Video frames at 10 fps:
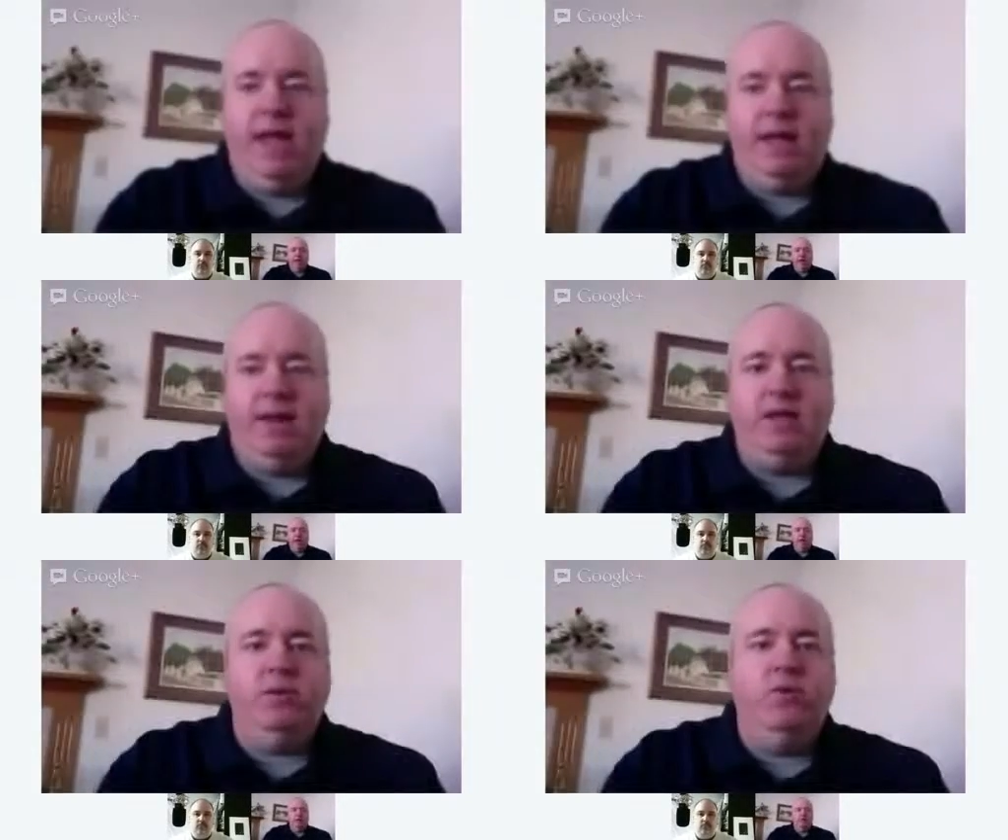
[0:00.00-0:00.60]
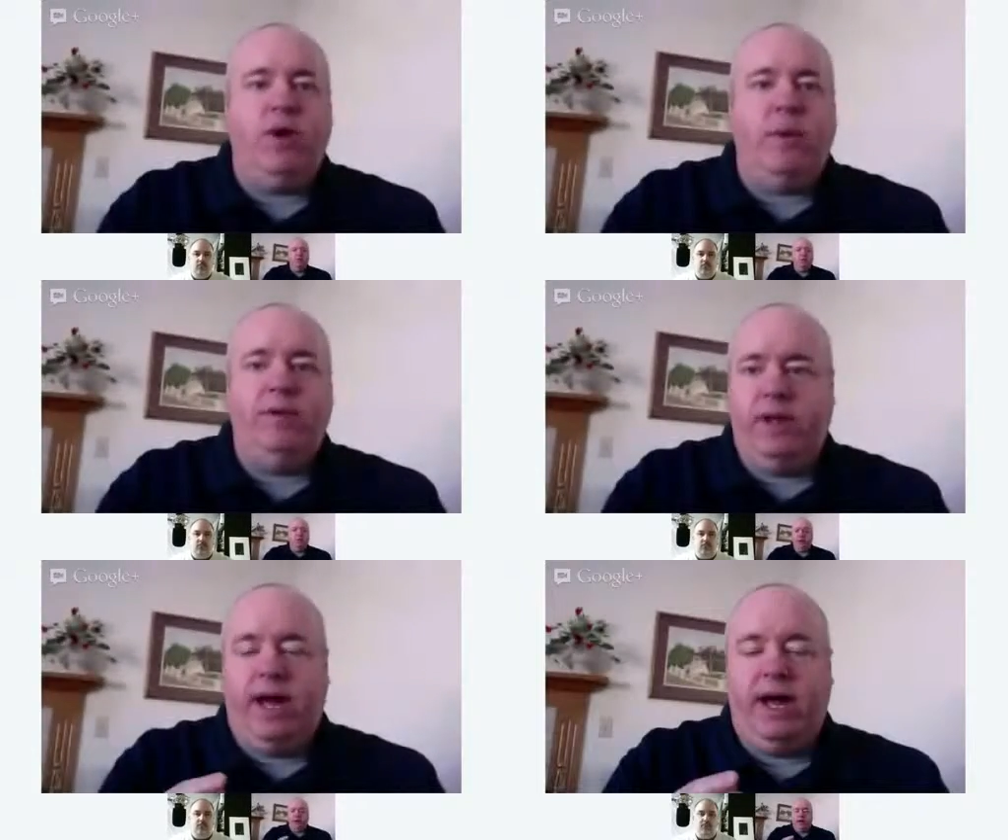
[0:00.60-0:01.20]
And then you move up
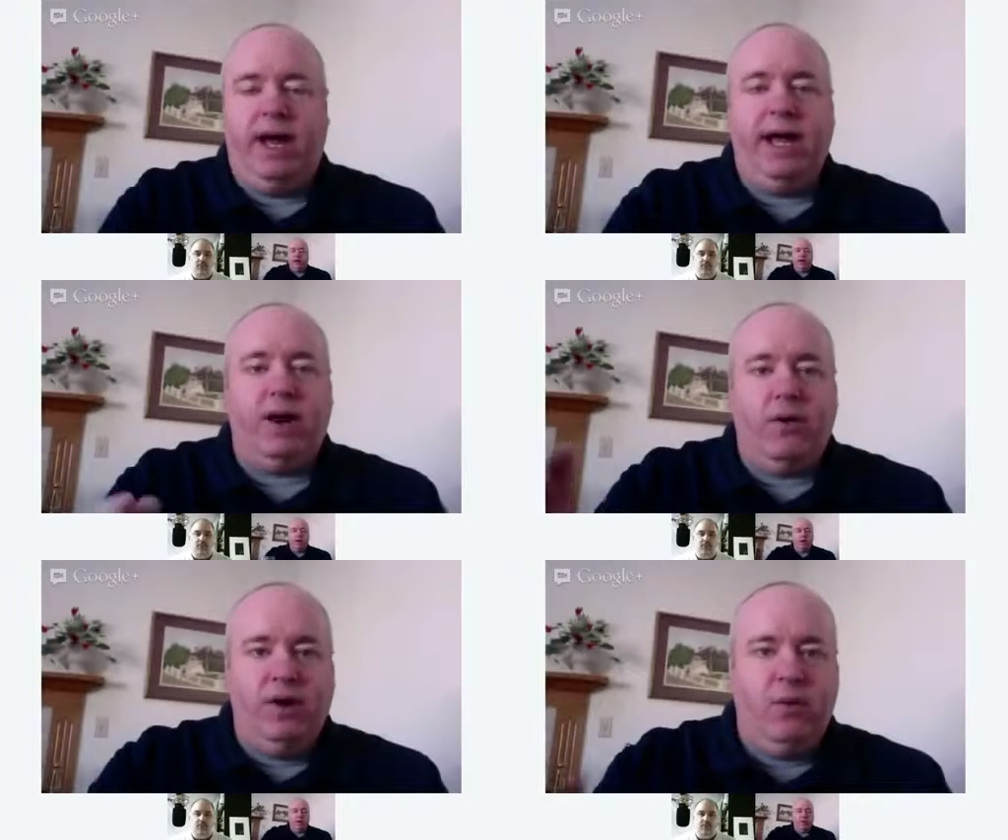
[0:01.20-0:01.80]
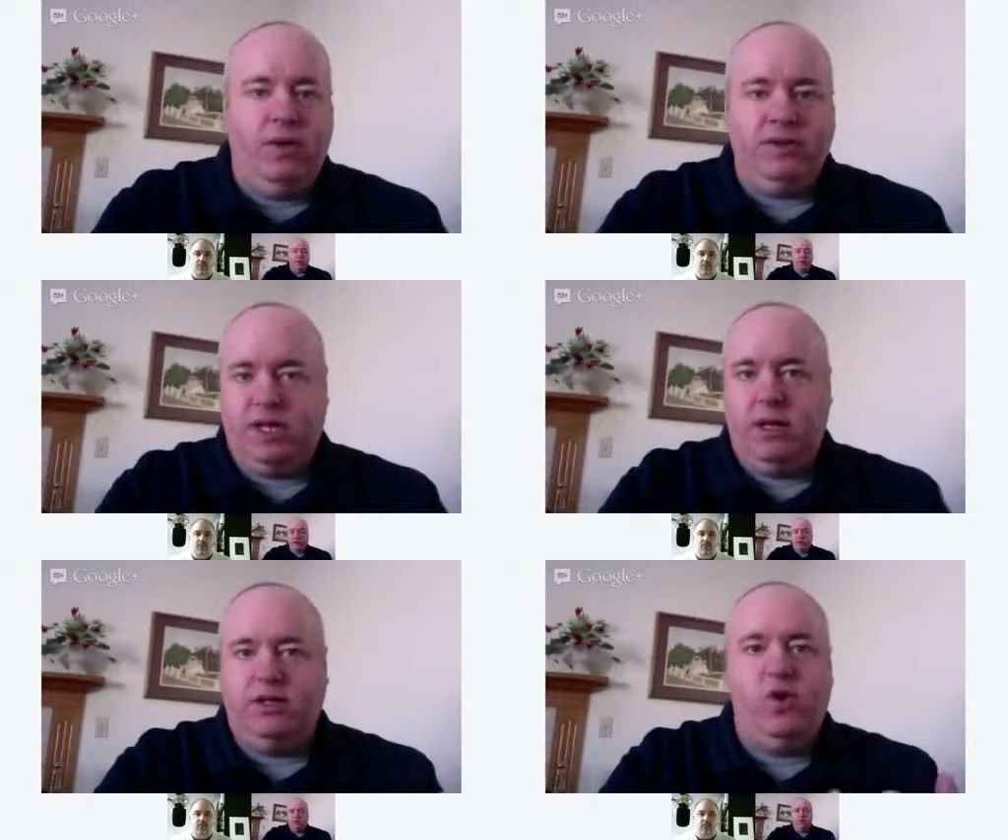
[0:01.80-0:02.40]
into the higher end ones
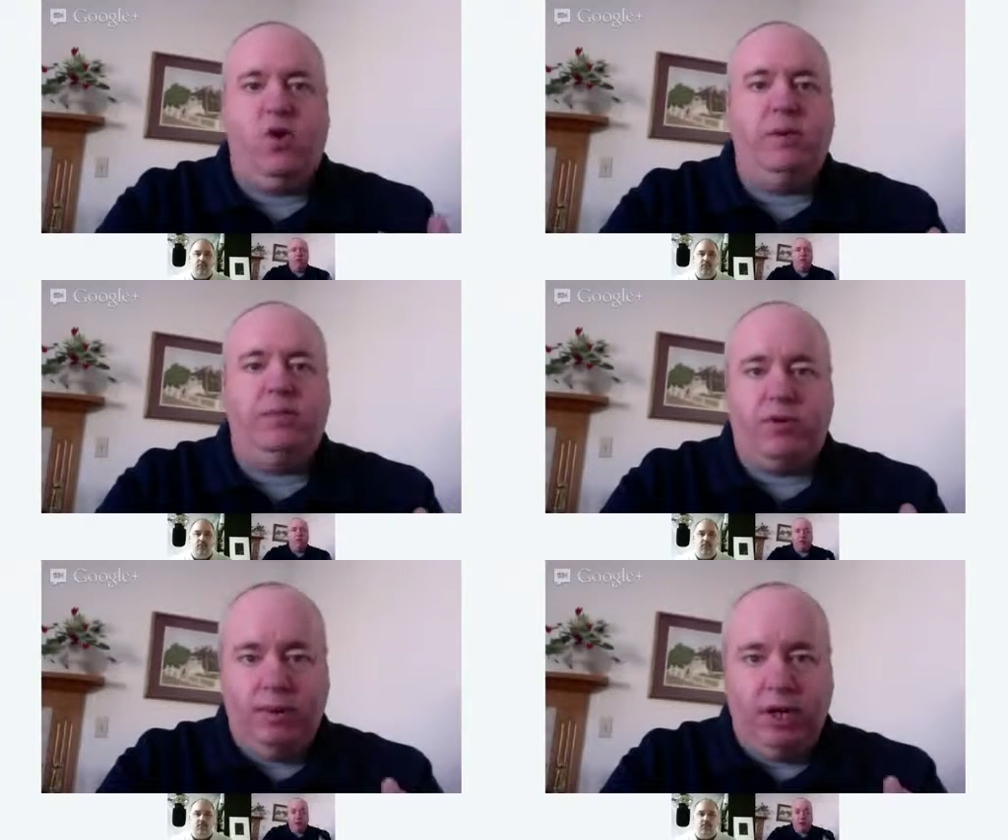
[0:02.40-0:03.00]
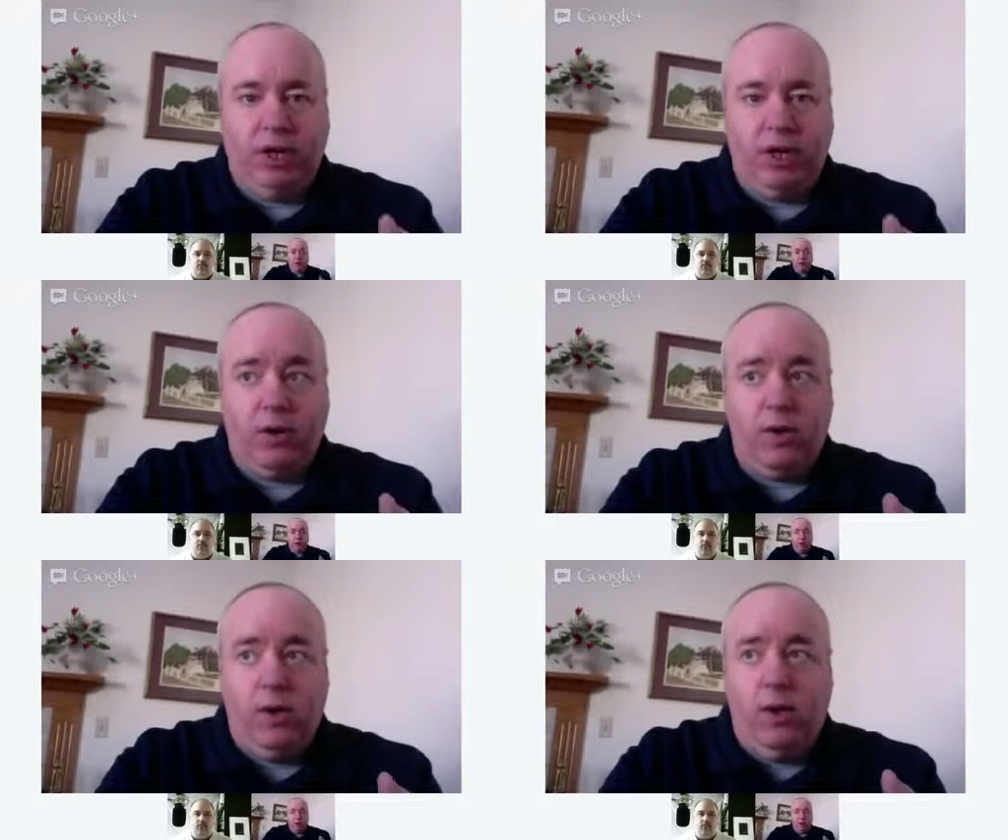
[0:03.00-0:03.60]
like Adobe
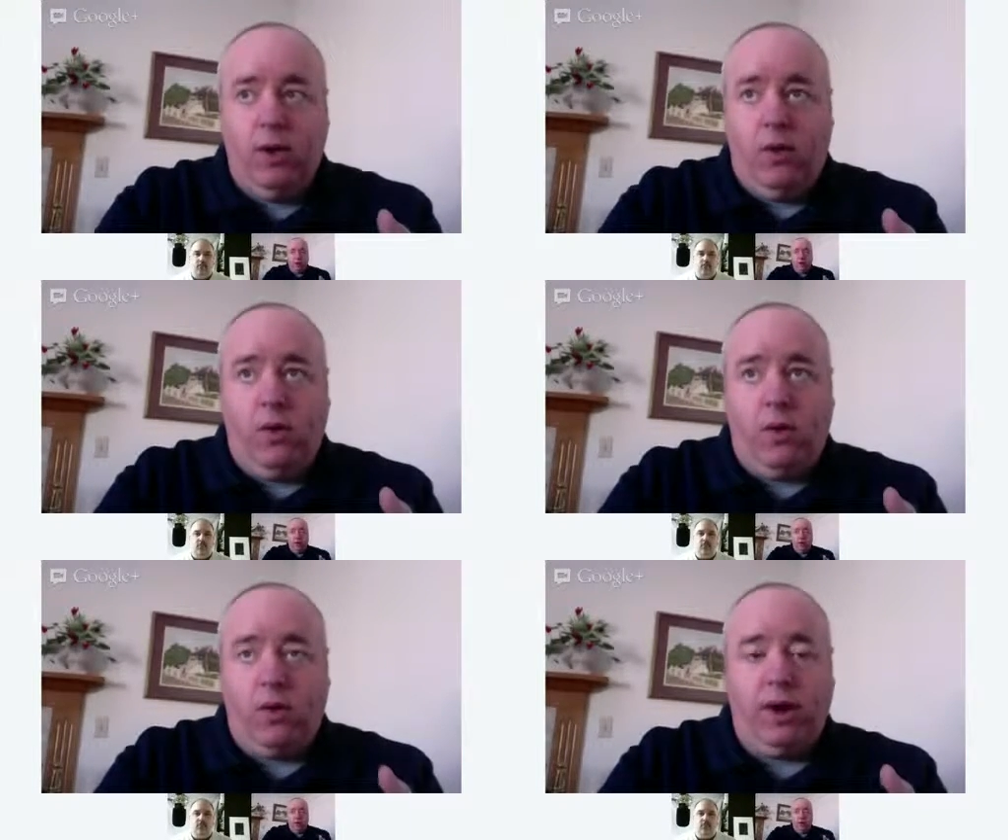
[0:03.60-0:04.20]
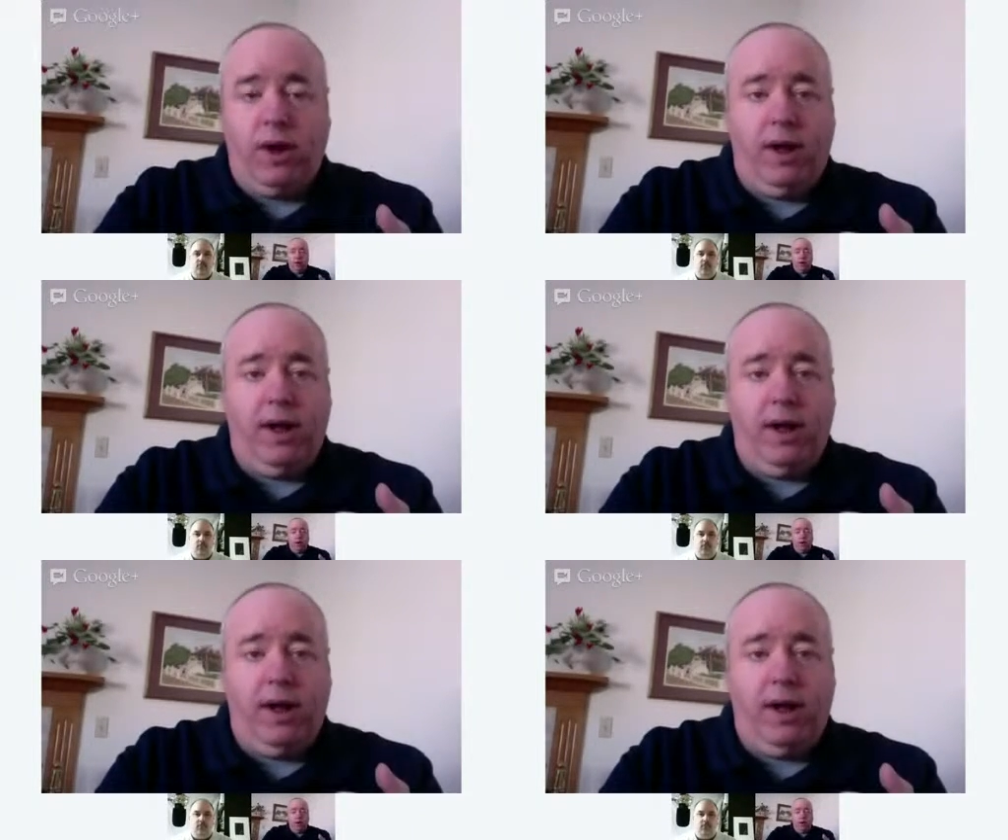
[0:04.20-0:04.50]
Premiere or